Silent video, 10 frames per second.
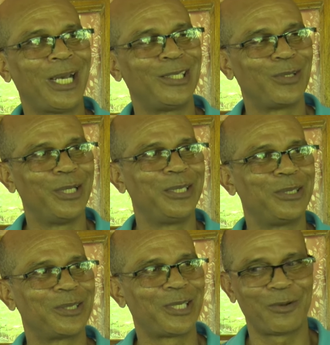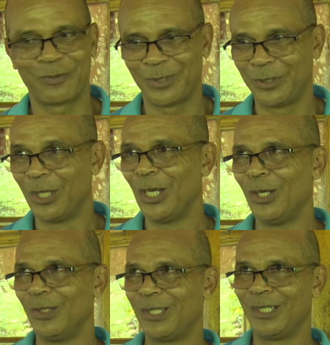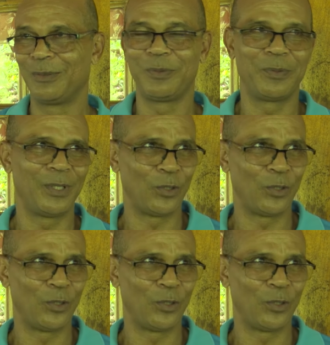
isolate yourself and you see these people,